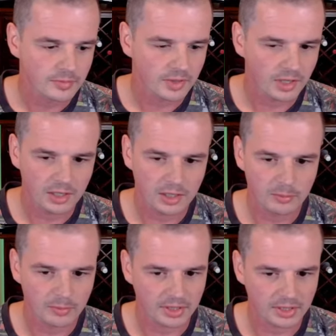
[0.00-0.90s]

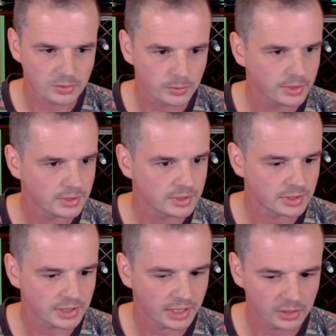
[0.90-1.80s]
I guess we just
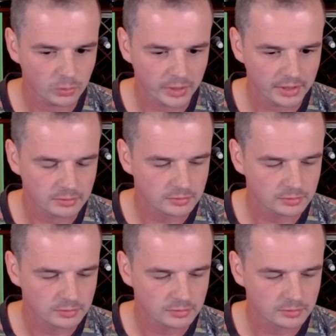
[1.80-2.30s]
attack and win.